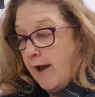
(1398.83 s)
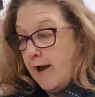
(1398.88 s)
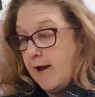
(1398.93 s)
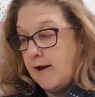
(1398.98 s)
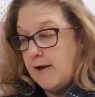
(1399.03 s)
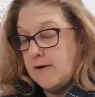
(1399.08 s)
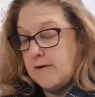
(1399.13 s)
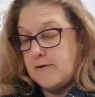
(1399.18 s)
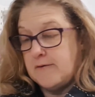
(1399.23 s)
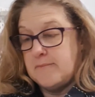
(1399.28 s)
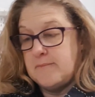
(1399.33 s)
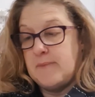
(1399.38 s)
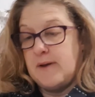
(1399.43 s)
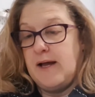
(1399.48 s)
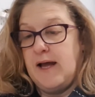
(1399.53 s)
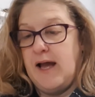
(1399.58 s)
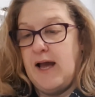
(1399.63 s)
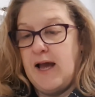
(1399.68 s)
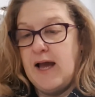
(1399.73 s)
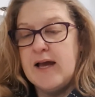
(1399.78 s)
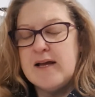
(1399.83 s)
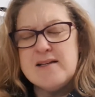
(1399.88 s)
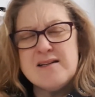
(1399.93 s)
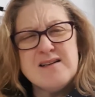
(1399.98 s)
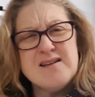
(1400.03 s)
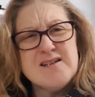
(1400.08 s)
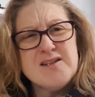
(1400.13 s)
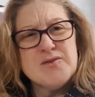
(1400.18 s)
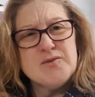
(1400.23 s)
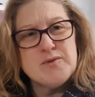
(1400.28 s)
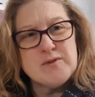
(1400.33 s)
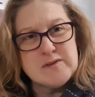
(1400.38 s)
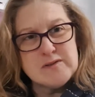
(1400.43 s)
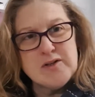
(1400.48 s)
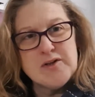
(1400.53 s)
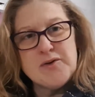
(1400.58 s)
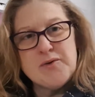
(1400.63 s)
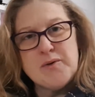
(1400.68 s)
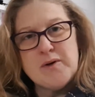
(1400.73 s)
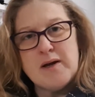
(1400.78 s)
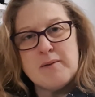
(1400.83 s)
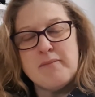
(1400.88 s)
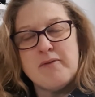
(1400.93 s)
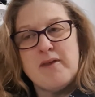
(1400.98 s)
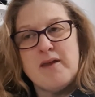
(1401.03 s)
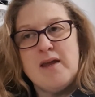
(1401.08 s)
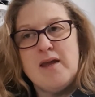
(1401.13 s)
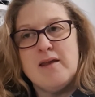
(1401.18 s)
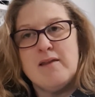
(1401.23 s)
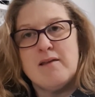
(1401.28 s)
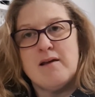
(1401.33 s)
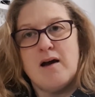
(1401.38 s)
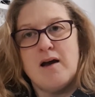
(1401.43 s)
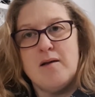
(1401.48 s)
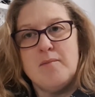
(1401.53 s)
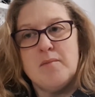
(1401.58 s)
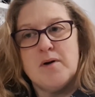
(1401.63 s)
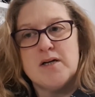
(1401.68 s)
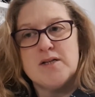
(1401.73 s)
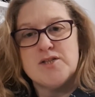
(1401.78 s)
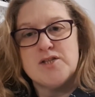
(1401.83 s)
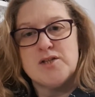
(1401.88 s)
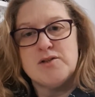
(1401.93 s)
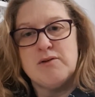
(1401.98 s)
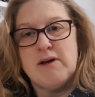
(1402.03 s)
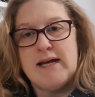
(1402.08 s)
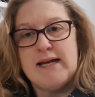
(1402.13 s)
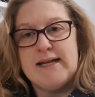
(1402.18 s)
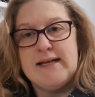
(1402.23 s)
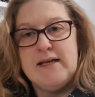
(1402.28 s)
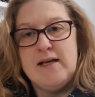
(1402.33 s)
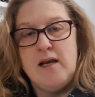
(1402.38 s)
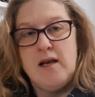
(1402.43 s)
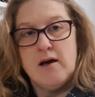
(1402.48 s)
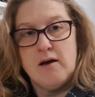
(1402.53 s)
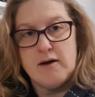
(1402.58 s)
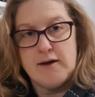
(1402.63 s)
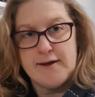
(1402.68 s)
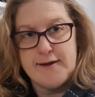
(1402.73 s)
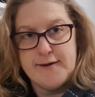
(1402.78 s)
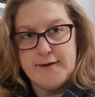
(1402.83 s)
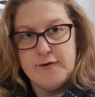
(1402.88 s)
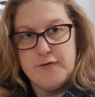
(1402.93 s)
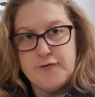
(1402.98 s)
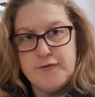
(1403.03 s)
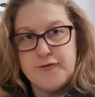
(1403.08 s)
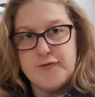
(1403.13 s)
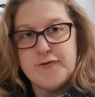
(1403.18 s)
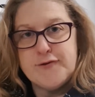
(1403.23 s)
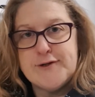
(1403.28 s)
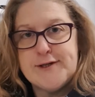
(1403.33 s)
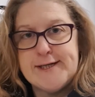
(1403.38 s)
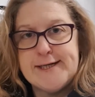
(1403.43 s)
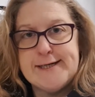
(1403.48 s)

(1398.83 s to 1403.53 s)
And I also am thinking that I might do a live